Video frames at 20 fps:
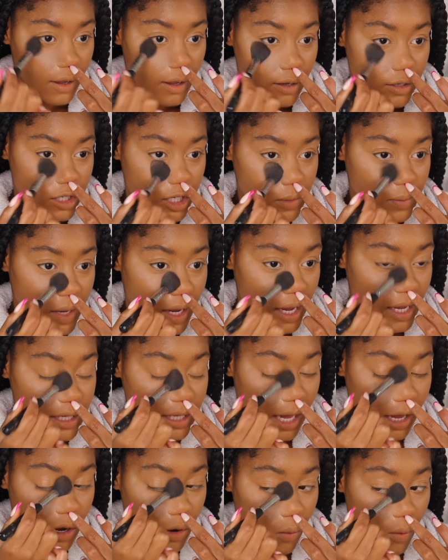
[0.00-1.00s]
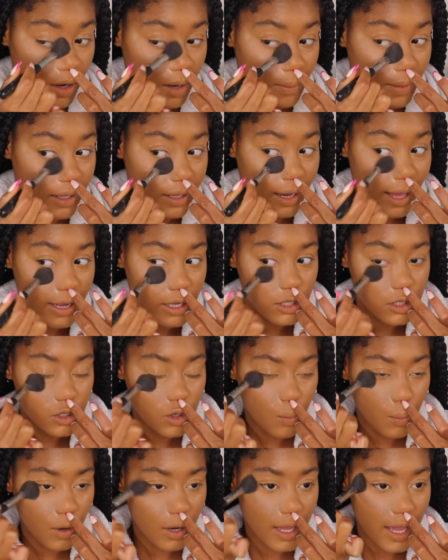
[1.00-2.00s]
just because I don't want to be like
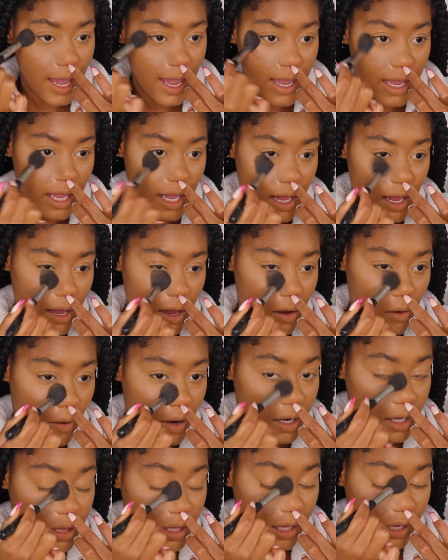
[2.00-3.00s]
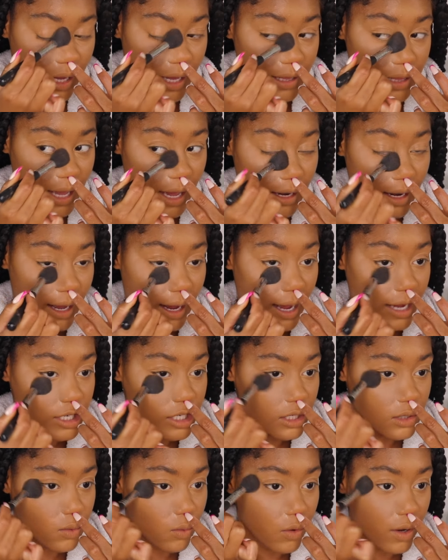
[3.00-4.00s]
super cakey or anything like that. Like, I
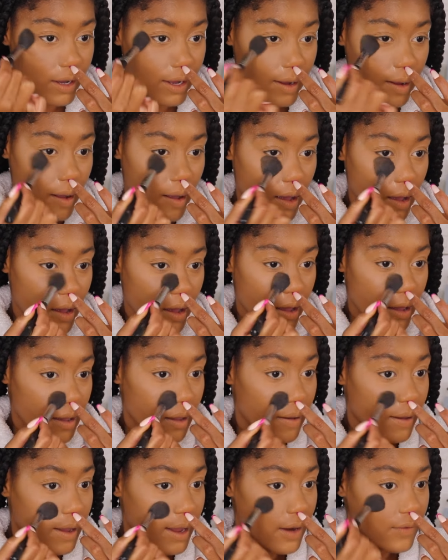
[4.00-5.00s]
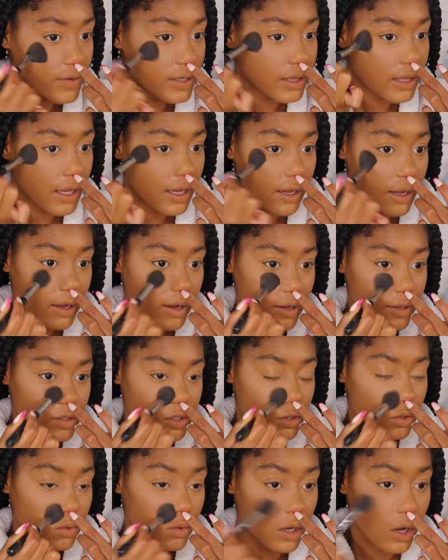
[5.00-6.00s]
just want everything
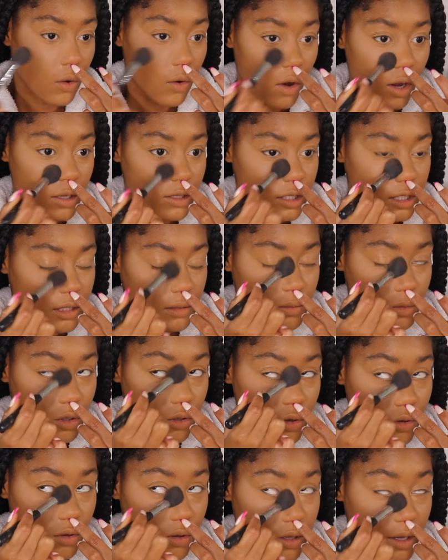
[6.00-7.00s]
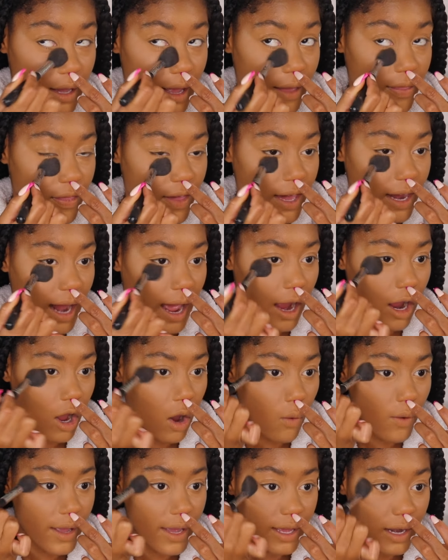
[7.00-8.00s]
to go on smooth. And then I
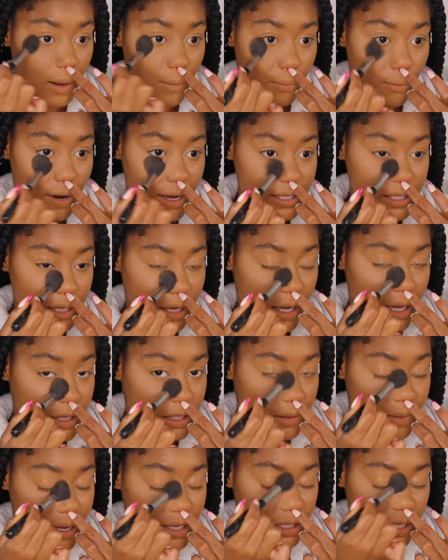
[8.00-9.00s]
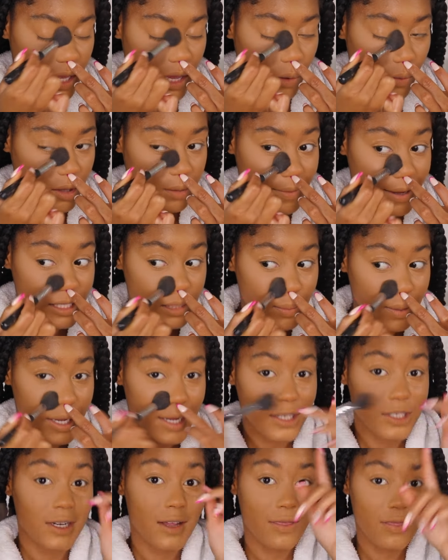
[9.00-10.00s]
go in and press it into my skin with my
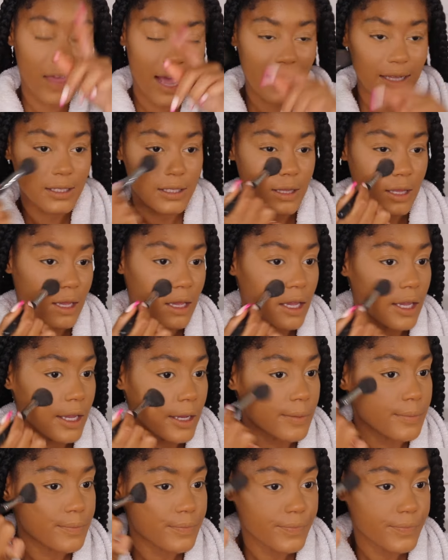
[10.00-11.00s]
sponge. That's the key.